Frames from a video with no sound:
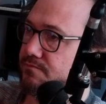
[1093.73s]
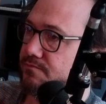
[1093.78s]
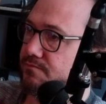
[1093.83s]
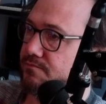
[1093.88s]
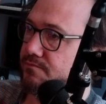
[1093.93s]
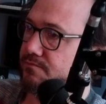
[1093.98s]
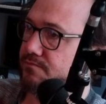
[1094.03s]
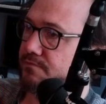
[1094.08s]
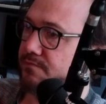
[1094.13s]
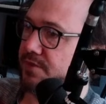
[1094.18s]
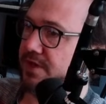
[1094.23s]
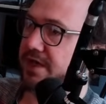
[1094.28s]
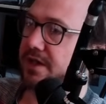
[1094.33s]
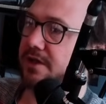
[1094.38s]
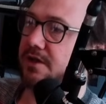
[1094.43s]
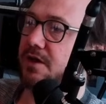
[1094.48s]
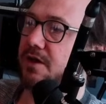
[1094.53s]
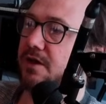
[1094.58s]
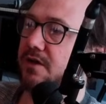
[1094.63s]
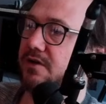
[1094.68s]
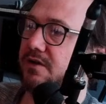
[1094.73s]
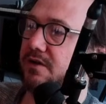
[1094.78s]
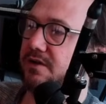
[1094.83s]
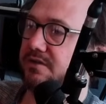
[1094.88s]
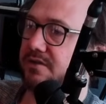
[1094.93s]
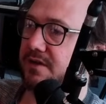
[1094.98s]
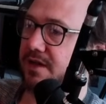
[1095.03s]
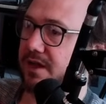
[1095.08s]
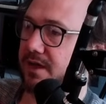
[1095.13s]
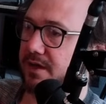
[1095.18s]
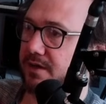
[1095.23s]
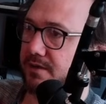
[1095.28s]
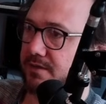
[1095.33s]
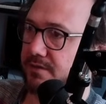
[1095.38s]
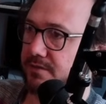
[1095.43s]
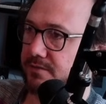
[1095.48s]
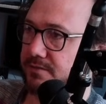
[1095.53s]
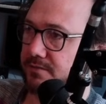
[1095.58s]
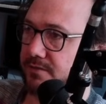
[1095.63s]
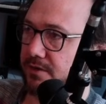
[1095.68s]
But it can't attack.
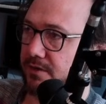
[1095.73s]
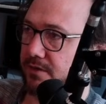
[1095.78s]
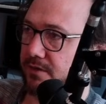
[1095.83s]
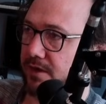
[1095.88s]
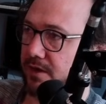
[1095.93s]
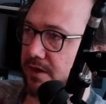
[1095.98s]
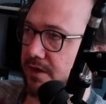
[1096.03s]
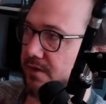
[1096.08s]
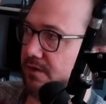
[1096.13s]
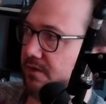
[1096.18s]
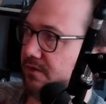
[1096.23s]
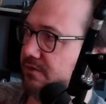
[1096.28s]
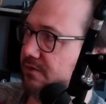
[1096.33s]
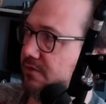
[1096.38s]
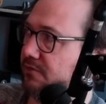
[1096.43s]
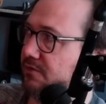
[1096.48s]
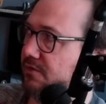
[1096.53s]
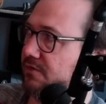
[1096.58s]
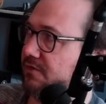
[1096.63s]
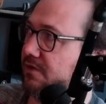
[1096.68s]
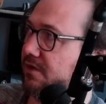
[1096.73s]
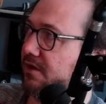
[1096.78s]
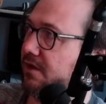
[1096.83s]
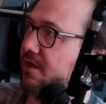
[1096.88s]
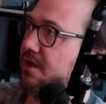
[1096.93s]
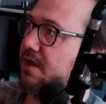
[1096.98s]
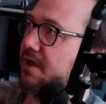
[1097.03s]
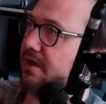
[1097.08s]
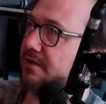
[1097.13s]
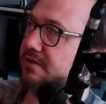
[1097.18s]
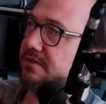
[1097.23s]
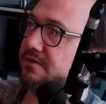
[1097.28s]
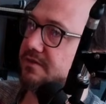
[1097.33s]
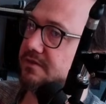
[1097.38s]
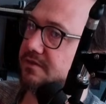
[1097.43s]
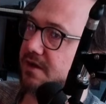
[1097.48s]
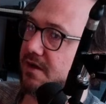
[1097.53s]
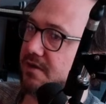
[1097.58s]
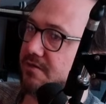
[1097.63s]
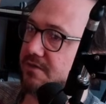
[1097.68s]
Okay, that's interesting. And
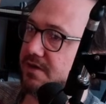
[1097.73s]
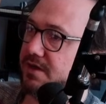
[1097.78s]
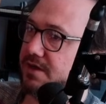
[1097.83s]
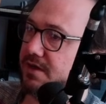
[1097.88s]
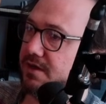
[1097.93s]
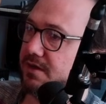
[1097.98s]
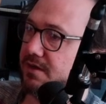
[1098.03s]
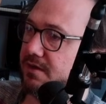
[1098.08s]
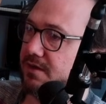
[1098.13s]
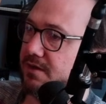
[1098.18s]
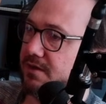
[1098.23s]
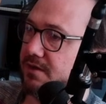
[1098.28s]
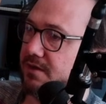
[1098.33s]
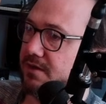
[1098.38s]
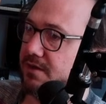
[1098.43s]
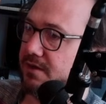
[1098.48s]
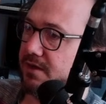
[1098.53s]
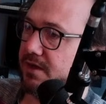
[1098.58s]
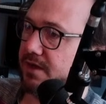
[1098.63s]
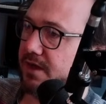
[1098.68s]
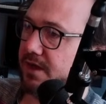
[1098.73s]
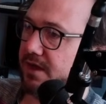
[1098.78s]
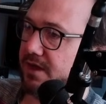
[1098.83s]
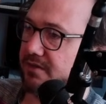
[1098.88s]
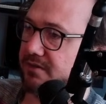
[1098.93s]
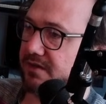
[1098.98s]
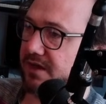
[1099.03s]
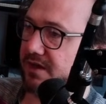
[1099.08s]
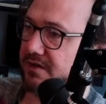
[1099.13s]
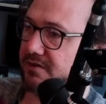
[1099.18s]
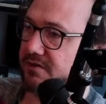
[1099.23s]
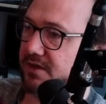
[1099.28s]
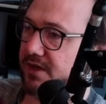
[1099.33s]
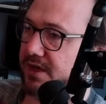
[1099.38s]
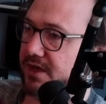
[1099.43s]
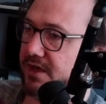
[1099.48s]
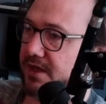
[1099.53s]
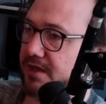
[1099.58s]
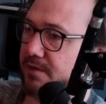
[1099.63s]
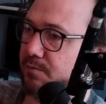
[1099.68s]
Scurry, it attacks
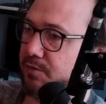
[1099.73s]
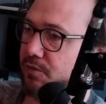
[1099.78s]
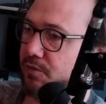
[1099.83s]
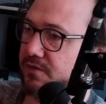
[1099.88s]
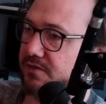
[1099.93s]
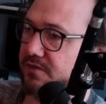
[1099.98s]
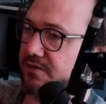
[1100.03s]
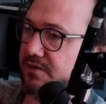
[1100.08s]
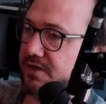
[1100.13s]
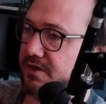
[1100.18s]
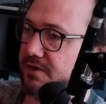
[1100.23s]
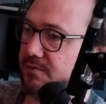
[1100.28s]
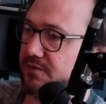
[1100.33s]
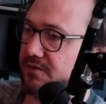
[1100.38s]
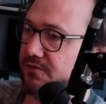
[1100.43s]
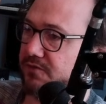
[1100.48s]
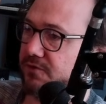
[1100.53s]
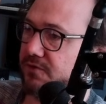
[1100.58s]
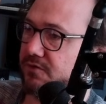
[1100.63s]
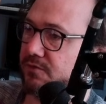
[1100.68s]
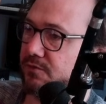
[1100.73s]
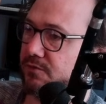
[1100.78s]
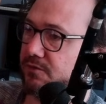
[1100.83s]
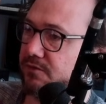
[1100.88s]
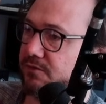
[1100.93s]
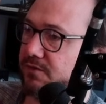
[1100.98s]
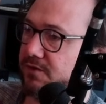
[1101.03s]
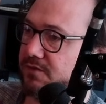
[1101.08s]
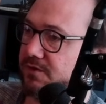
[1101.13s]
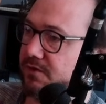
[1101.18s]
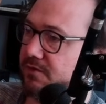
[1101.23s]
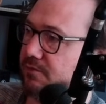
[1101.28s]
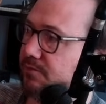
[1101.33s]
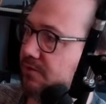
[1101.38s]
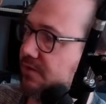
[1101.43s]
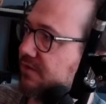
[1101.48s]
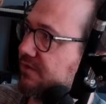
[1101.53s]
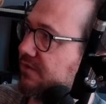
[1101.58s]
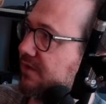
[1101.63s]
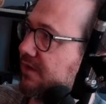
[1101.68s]
diagonally and poisons enemies for 2 or 3 turns while
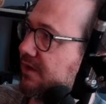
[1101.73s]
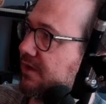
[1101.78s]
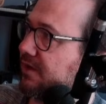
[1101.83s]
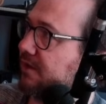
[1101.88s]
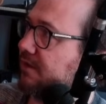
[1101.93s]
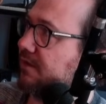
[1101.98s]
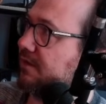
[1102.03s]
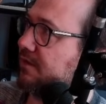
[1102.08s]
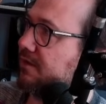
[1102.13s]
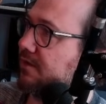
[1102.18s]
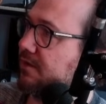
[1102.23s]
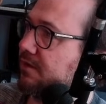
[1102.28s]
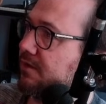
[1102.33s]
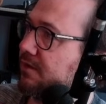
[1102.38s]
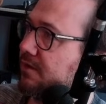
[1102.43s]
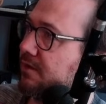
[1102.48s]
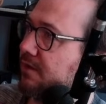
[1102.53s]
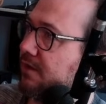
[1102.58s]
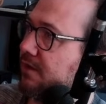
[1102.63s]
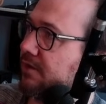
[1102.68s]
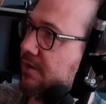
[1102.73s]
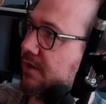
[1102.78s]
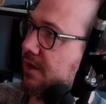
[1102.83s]
attacking. Okay, I'm